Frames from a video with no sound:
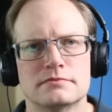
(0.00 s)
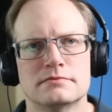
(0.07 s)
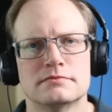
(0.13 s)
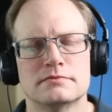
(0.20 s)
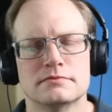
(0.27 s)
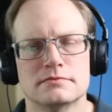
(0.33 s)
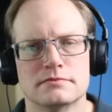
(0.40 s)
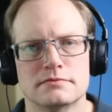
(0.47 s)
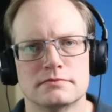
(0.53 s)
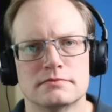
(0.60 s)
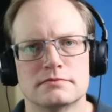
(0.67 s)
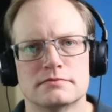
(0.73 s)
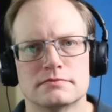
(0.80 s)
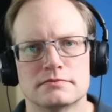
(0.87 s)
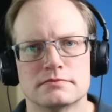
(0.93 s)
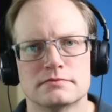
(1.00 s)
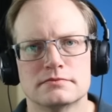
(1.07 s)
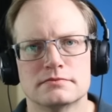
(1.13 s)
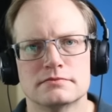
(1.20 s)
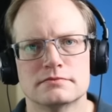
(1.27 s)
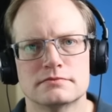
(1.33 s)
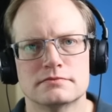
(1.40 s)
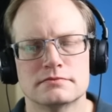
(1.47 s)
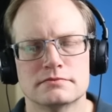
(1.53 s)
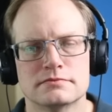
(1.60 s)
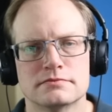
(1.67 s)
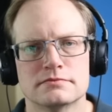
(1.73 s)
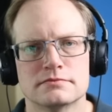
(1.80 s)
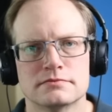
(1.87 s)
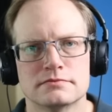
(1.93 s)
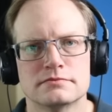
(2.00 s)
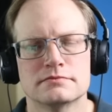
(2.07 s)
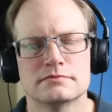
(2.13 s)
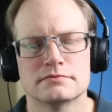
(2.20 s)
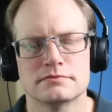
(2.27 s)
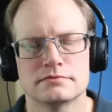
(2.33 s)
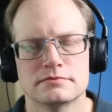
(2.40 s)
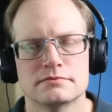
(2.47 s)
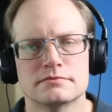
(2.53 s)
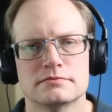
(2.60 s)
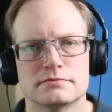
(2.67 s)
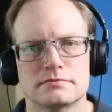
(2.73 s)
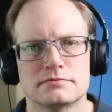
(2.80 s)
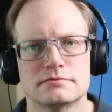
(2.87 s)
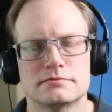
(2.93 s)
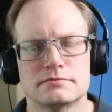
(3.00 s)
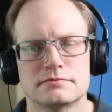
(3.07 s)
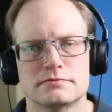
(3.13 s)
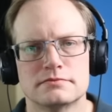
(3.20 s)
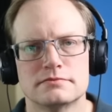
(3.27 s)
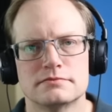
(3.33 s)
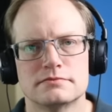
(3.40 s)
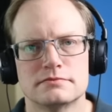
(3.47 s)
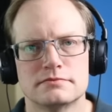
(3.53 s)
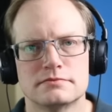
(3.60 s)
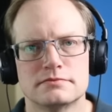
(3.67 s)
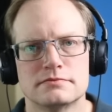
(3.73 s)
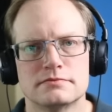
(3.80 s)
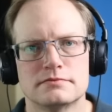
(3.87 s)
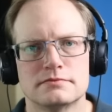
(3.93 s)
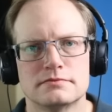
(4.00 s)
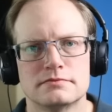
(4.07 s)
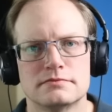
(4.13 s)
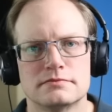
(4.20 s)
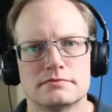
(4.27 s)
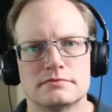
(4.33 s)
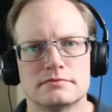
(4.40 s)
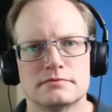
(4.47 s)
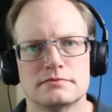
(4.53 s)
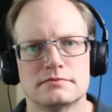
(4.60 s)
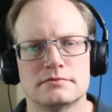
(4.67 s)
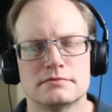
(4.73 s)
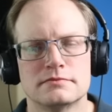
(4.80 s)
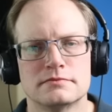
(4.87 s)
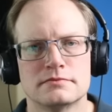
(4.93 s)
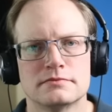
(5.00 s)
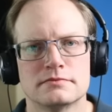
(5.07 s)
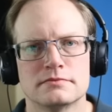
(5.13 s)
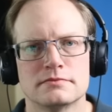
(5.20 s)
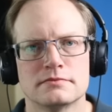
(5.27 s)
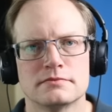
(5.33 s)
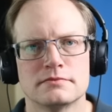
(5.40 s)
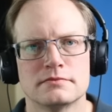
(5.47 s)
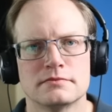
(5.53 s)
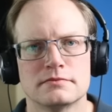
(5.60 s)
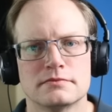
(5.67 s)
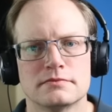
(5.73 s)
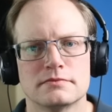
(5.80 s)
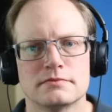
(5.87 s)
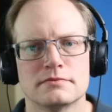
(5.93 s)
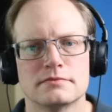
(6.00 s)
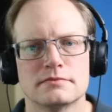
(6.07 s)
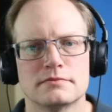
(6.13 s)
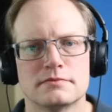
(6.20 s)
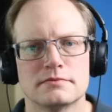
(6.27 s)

This person isn't speaking.